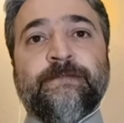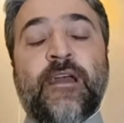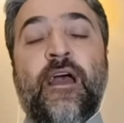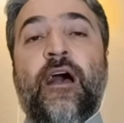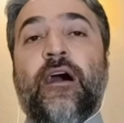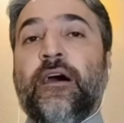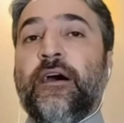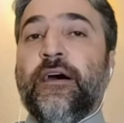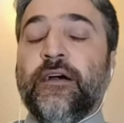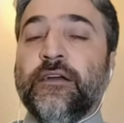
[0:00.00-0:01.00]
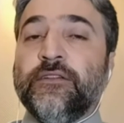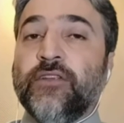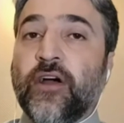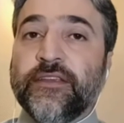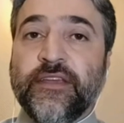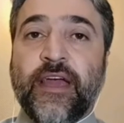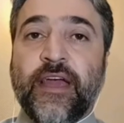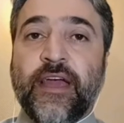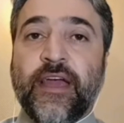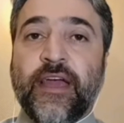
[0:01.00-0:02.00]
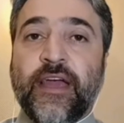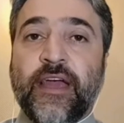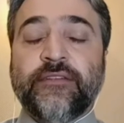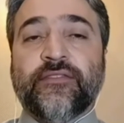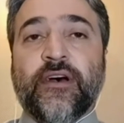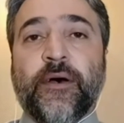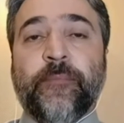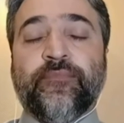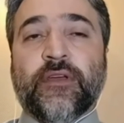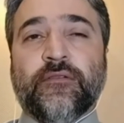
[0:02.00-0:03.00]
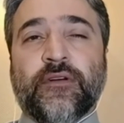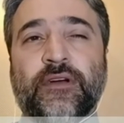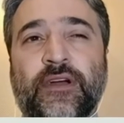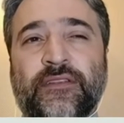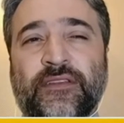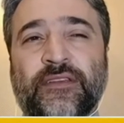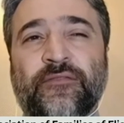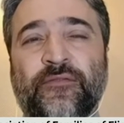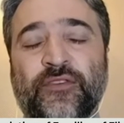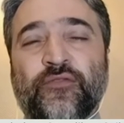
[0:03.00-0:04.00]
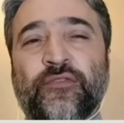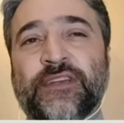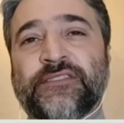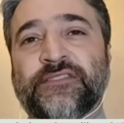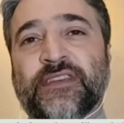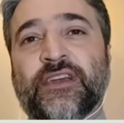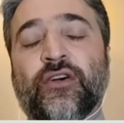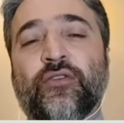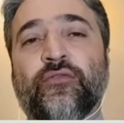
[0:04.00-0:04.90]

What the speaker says: Not yet. I think a few weeks ago,